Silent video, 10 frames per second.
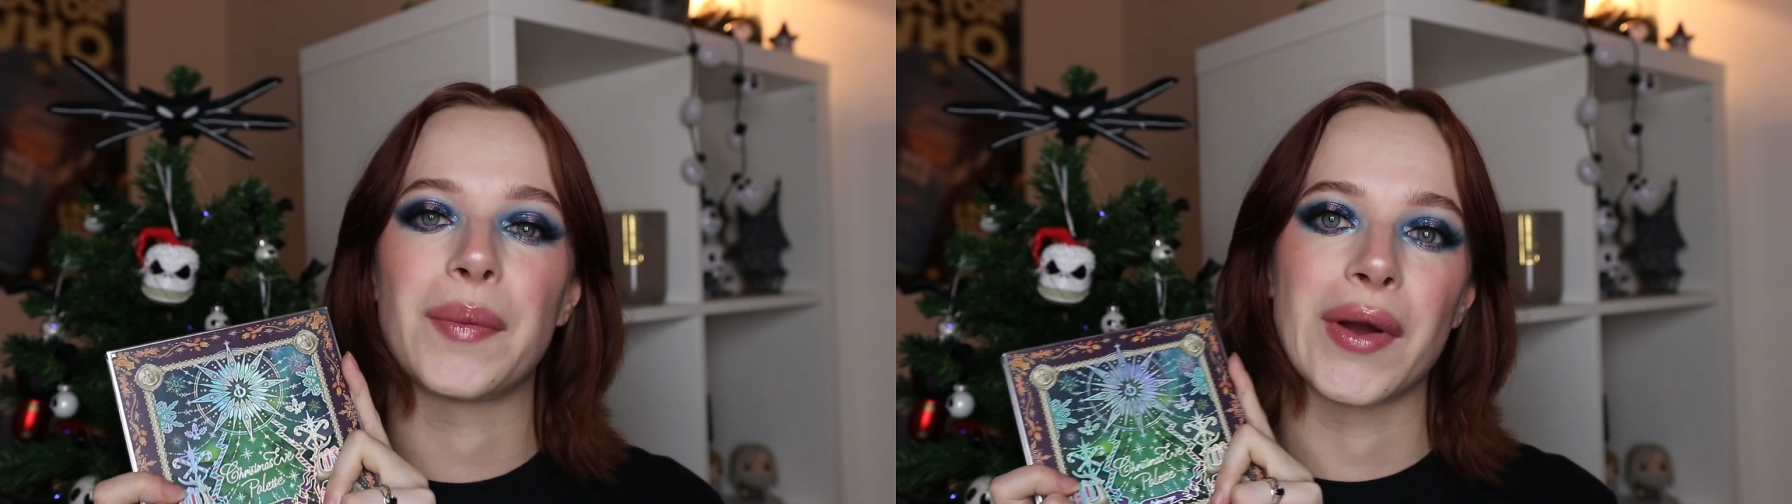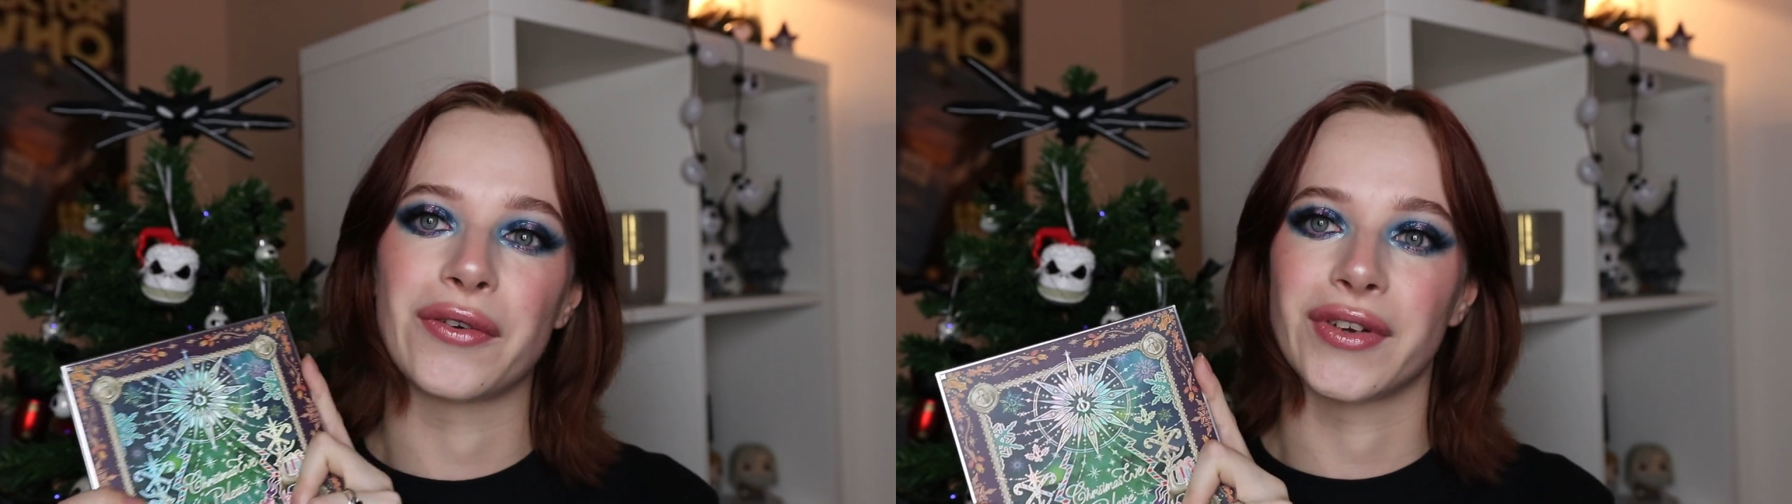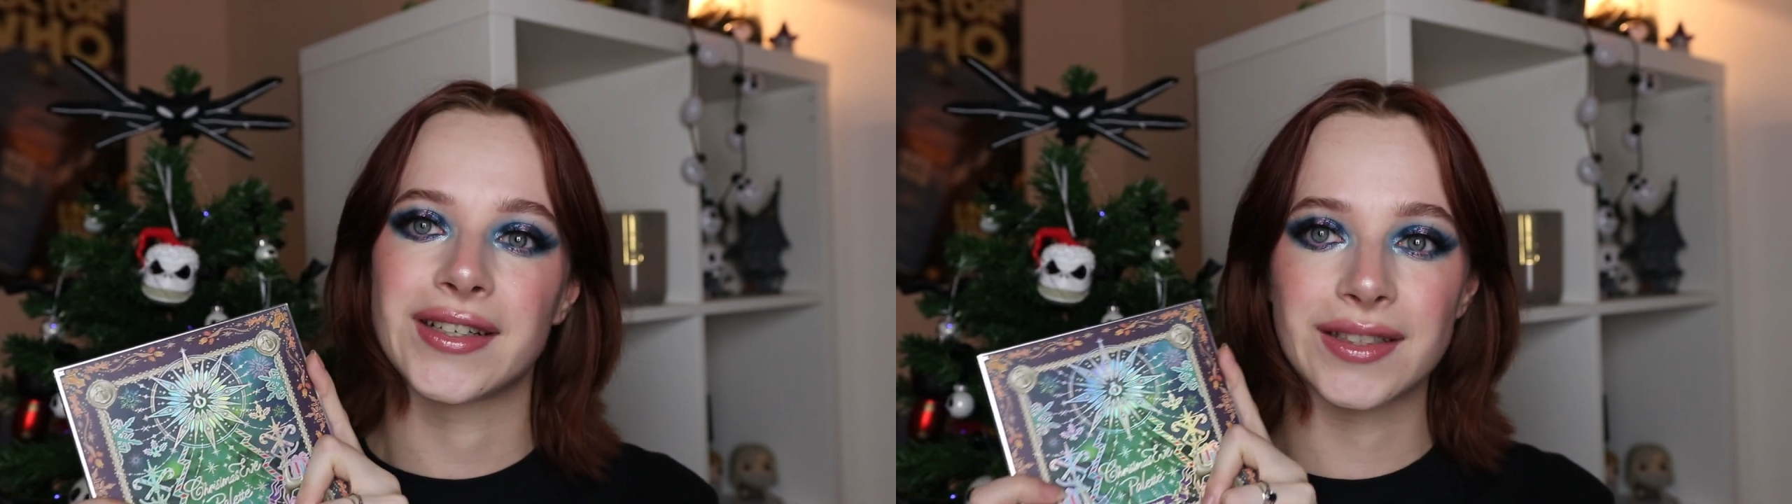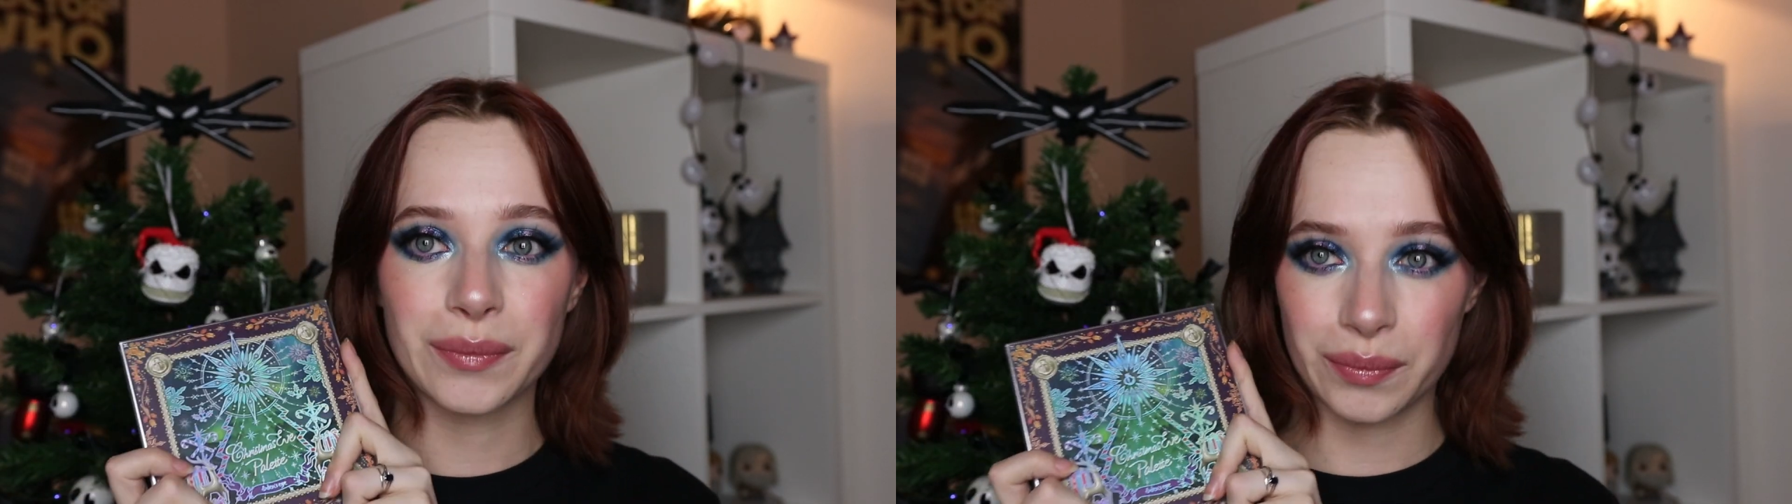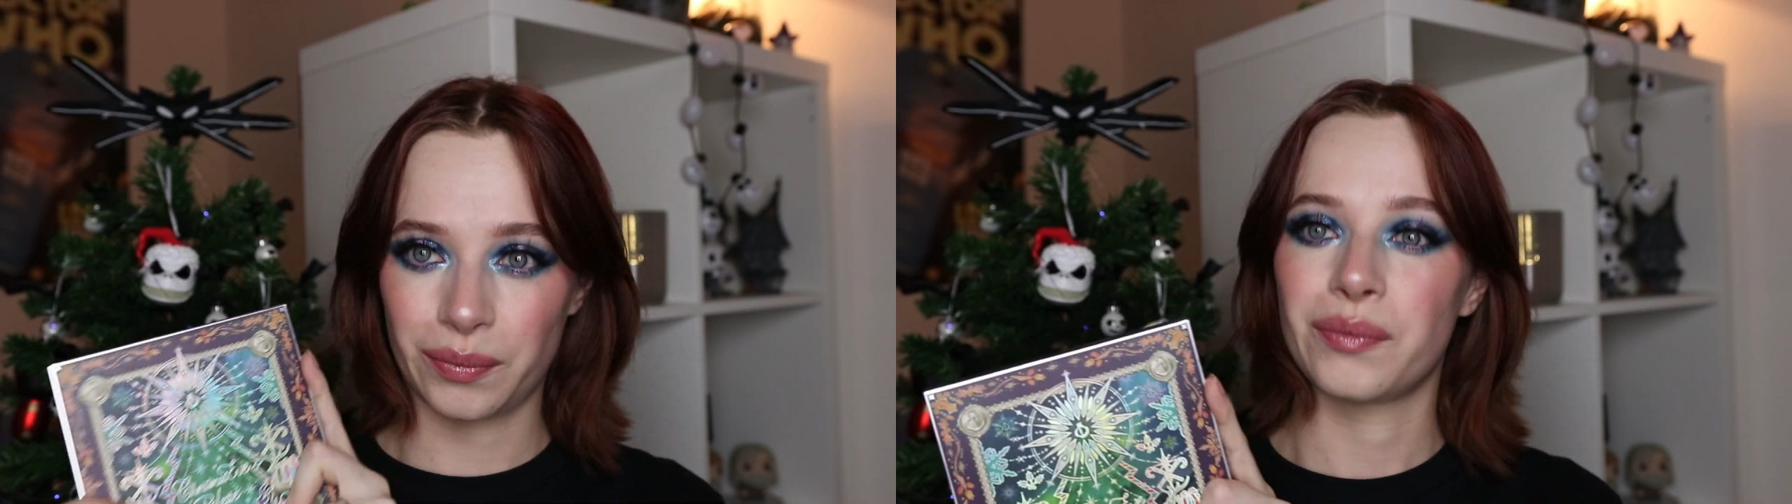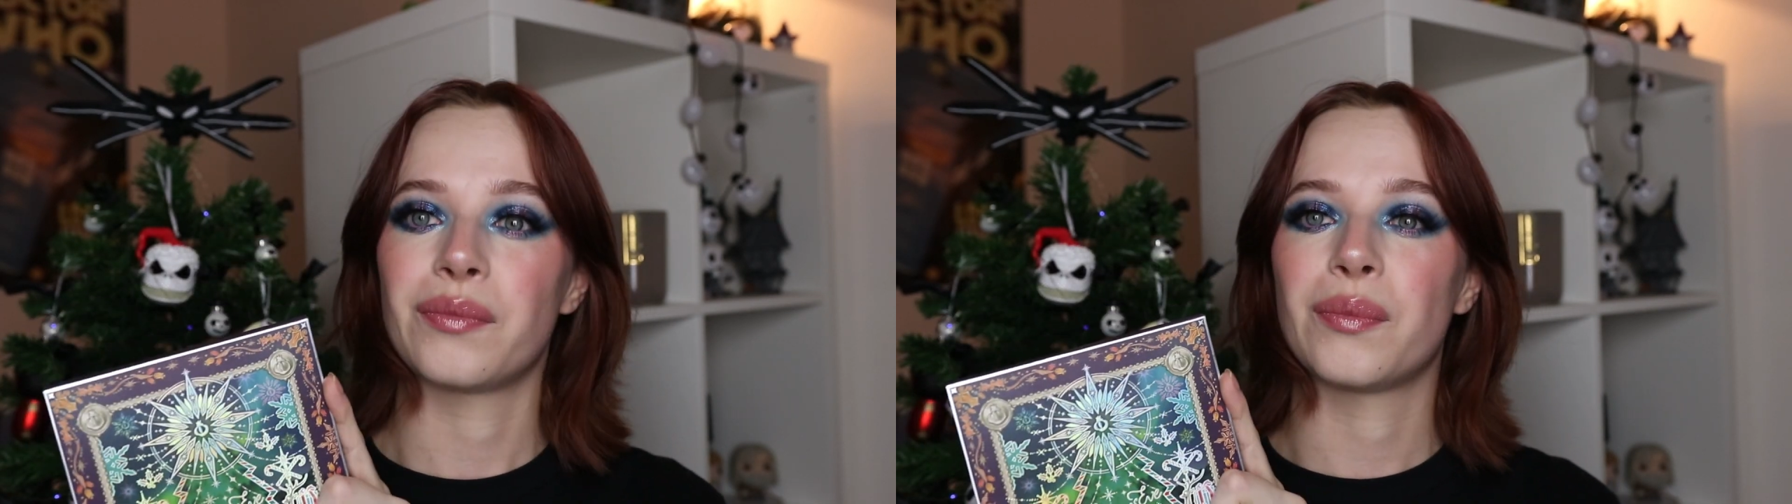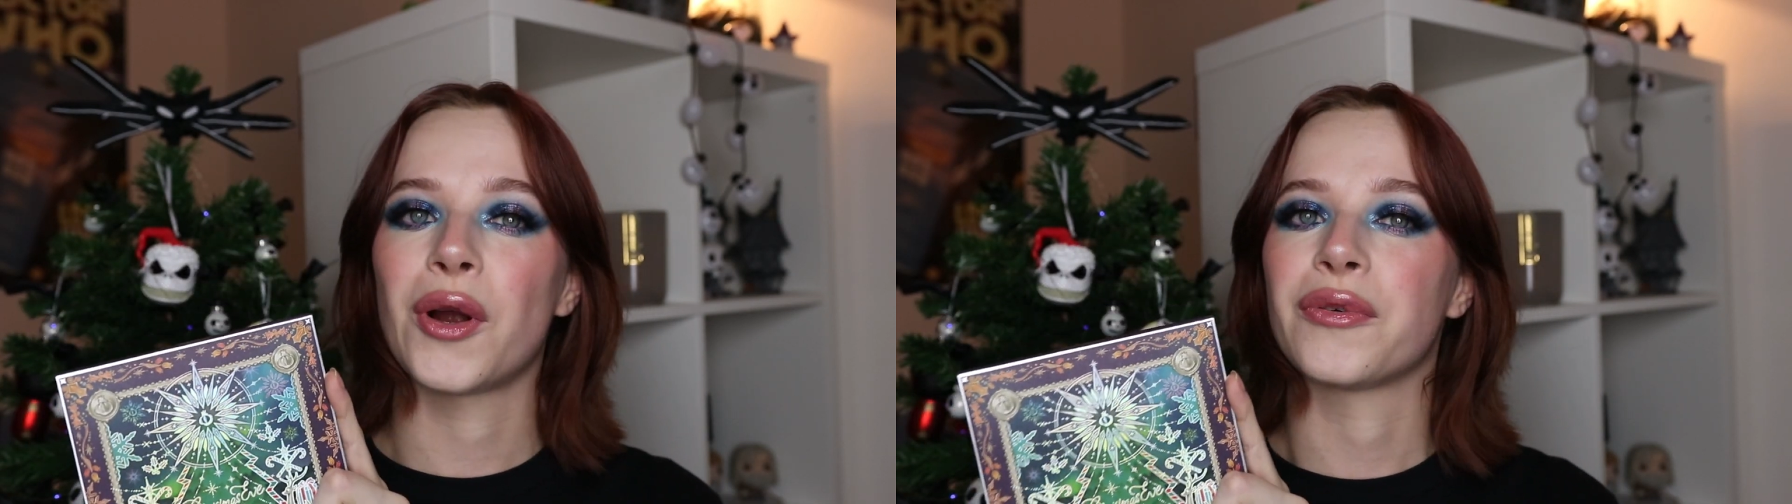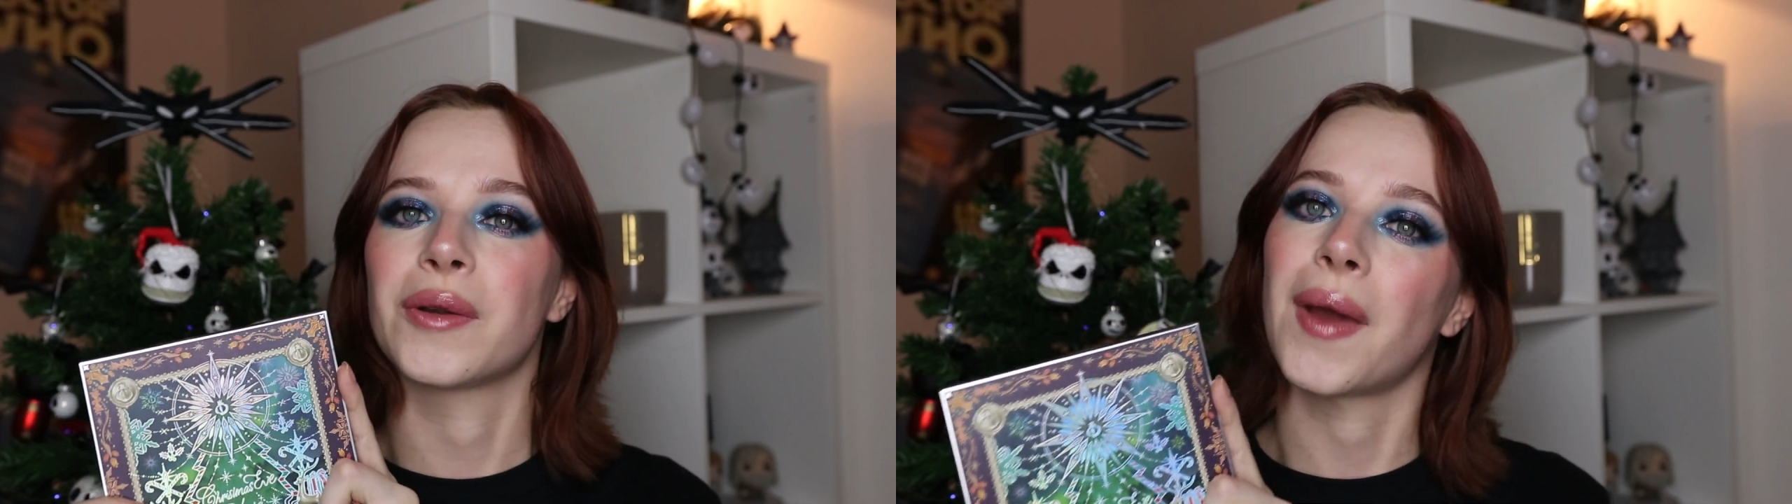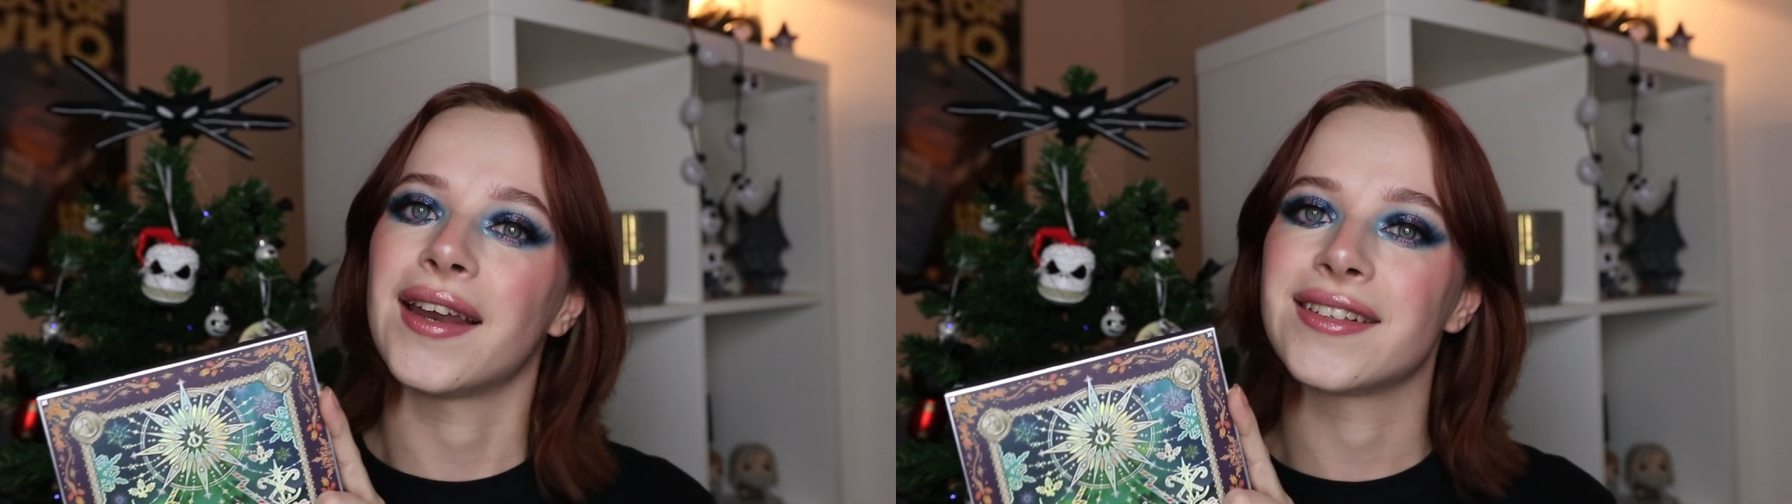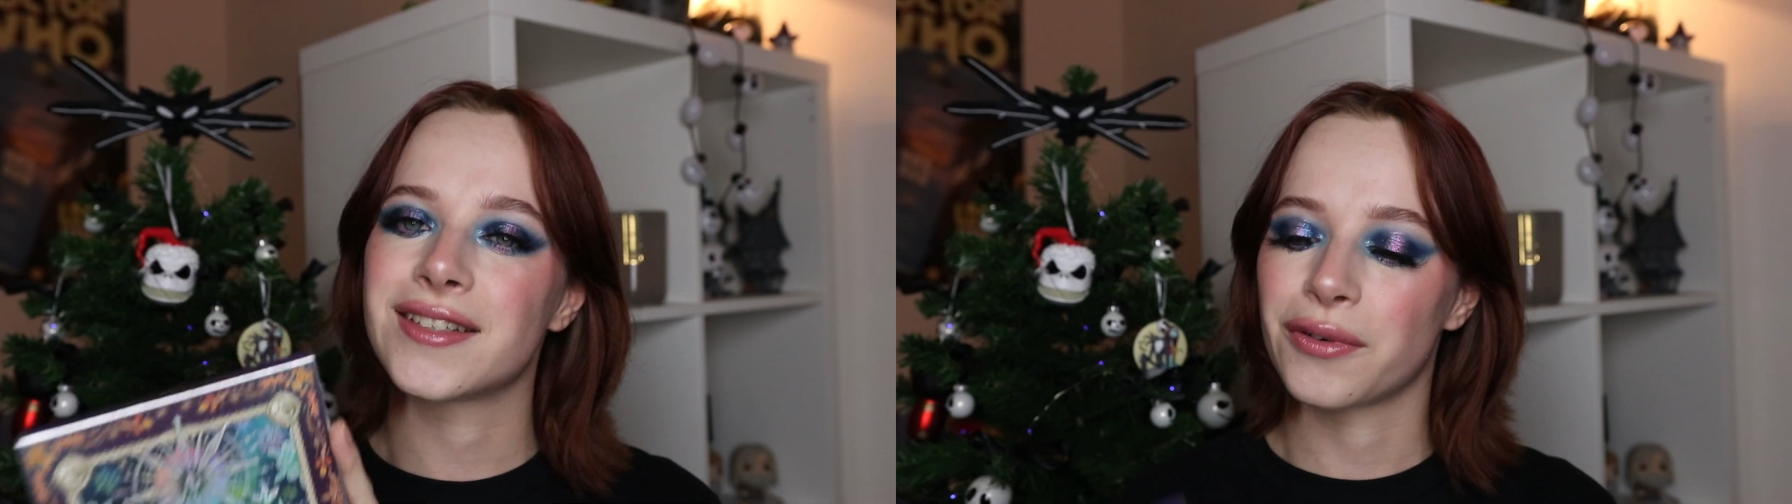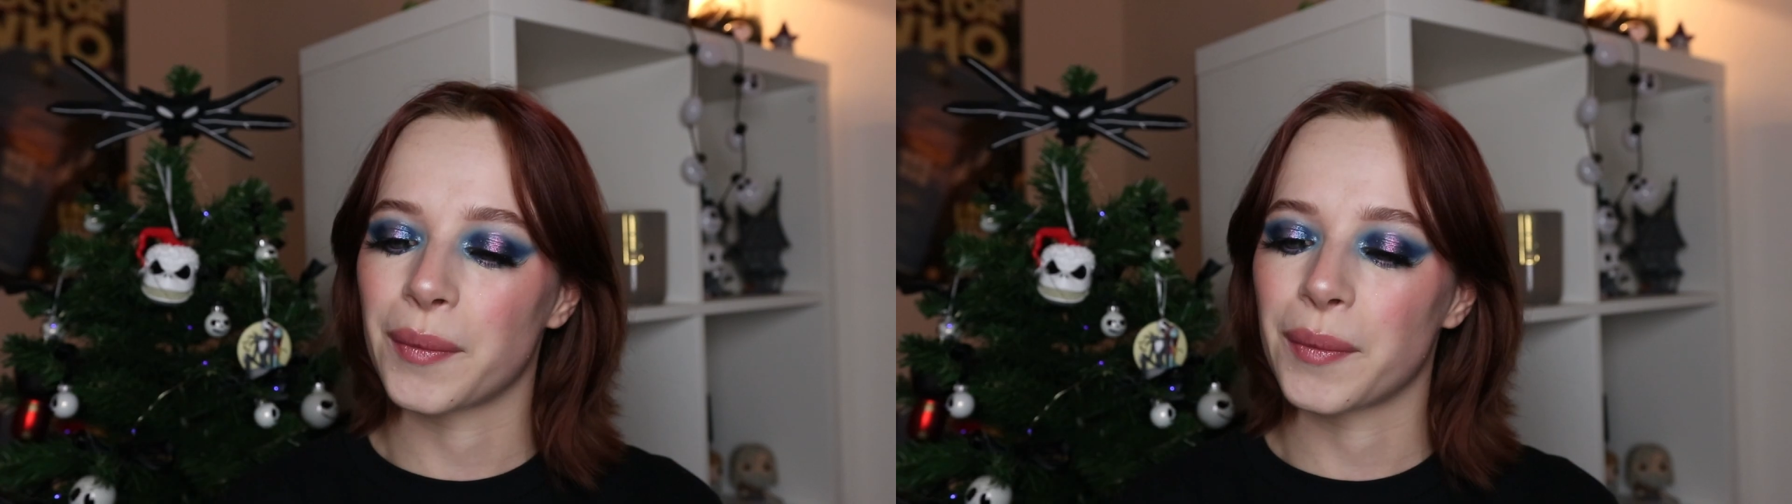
perfect palette for